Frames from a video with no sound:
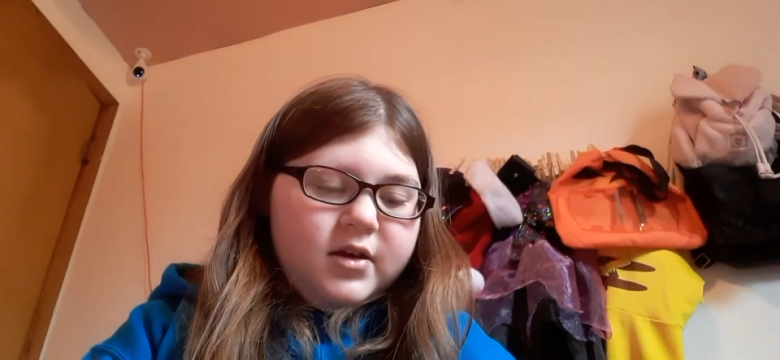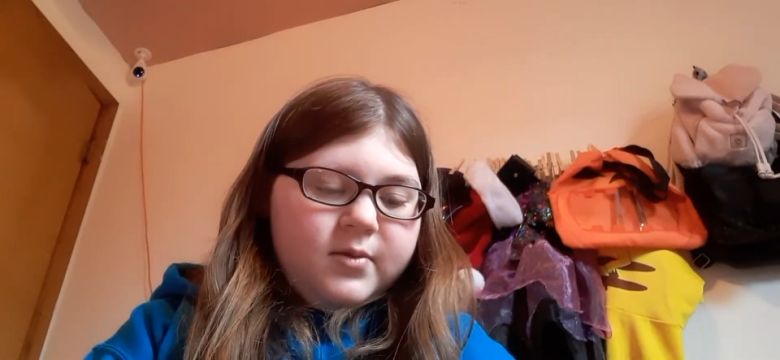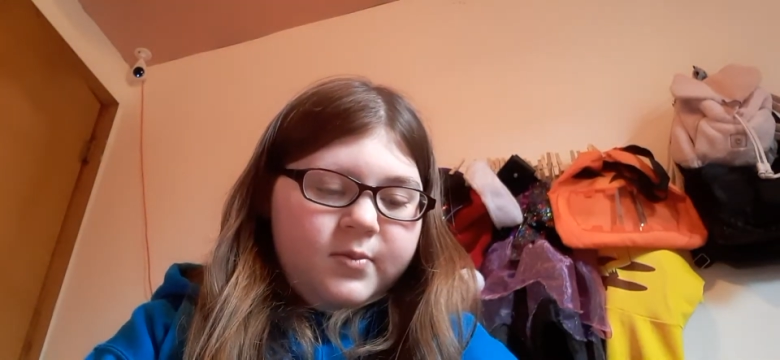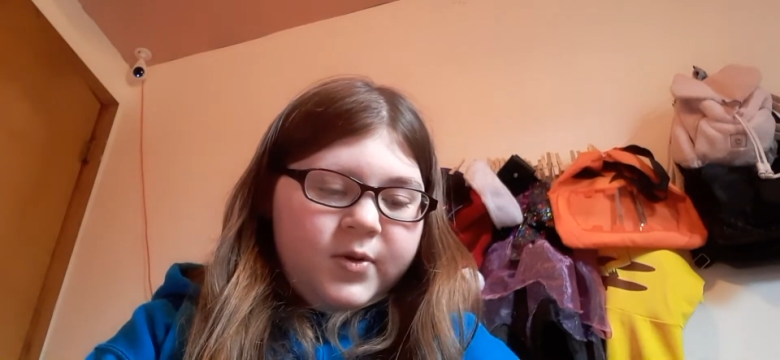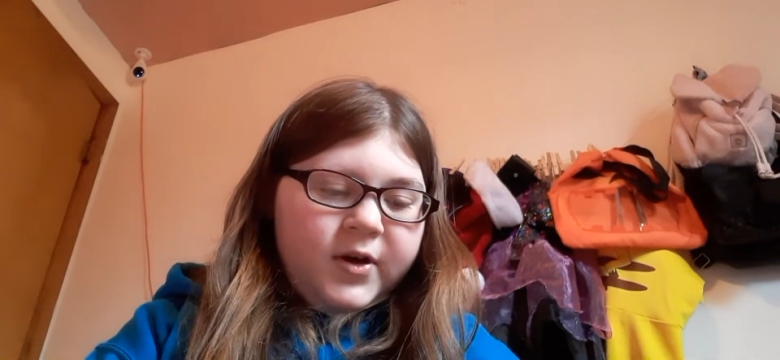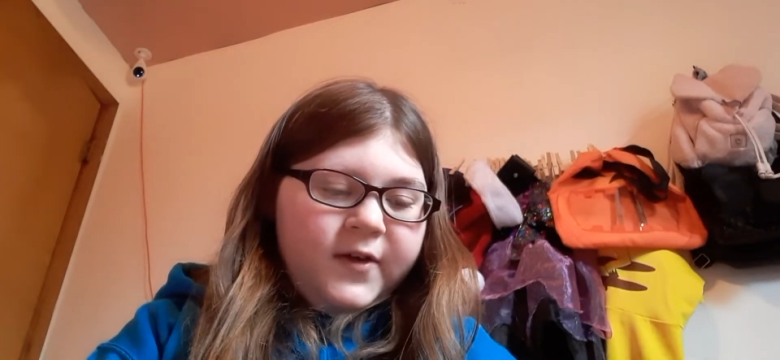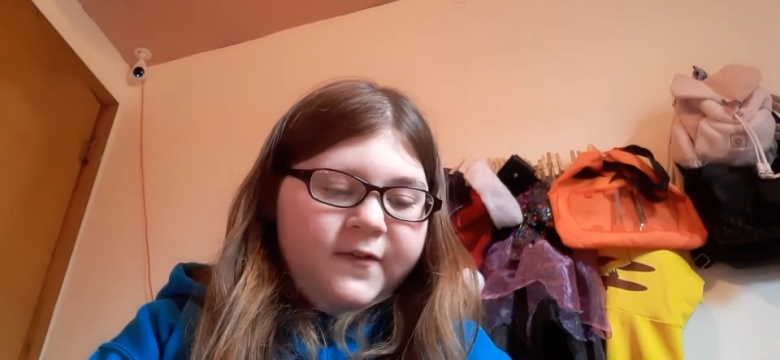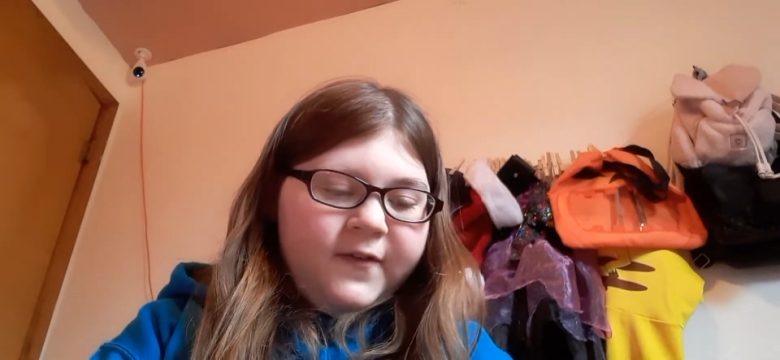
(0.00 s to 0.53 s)

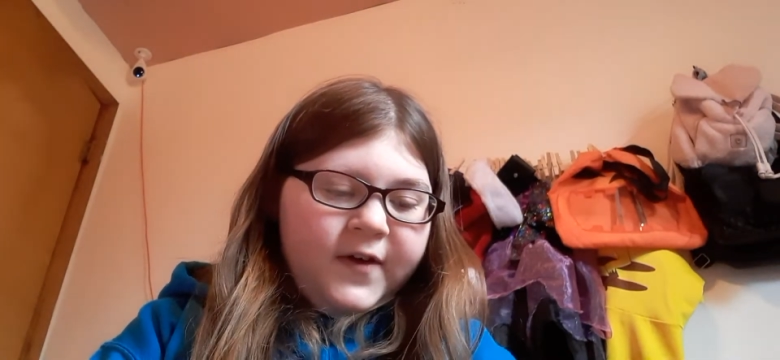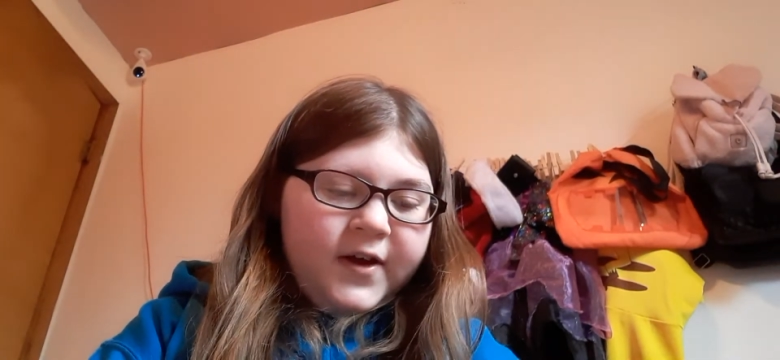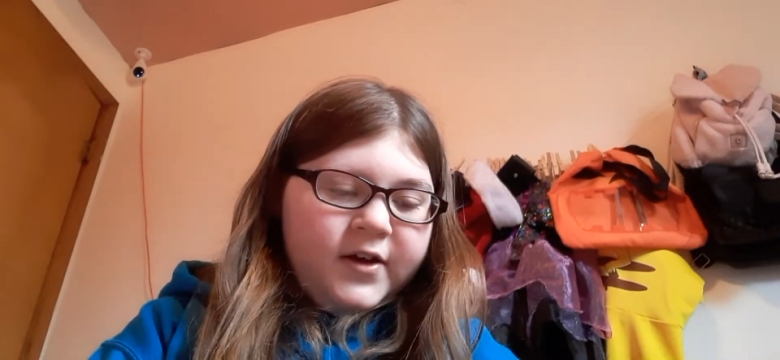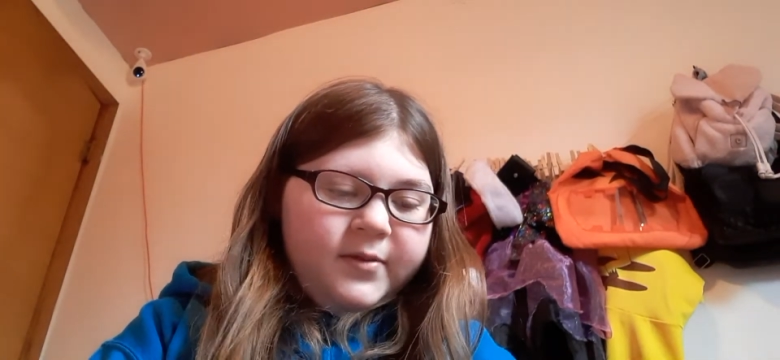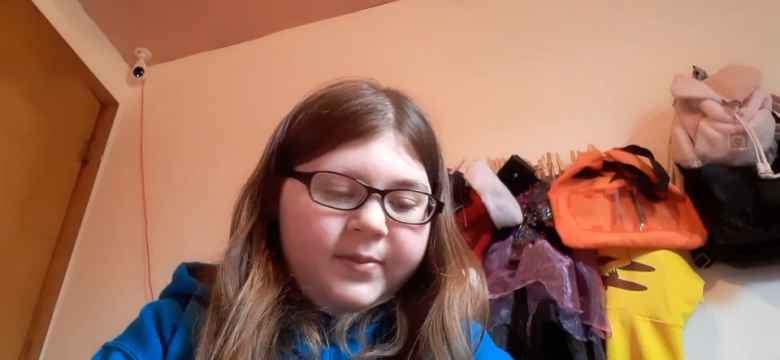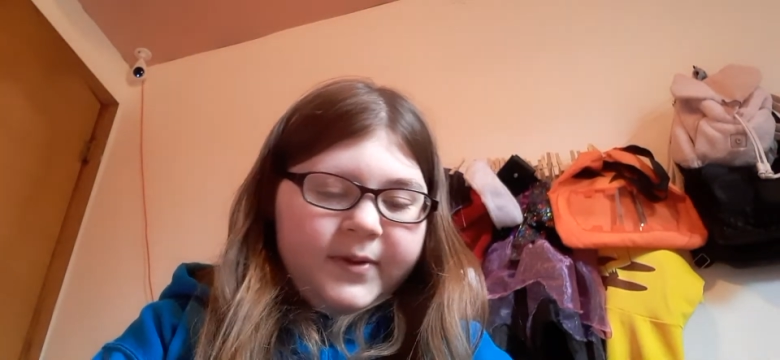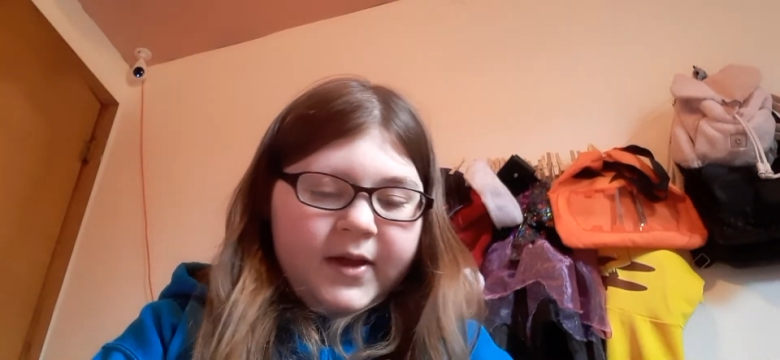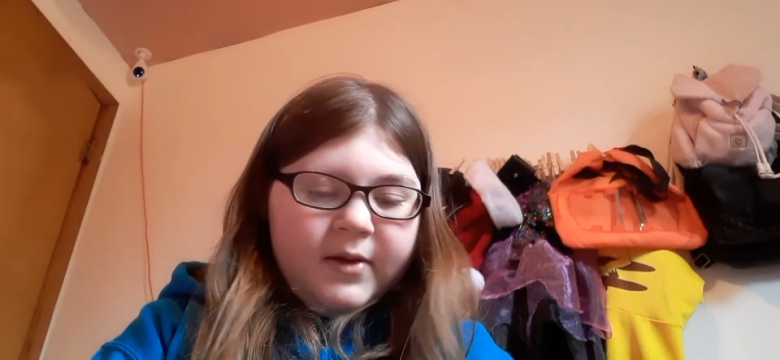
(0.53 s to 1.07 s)
pretty fun to play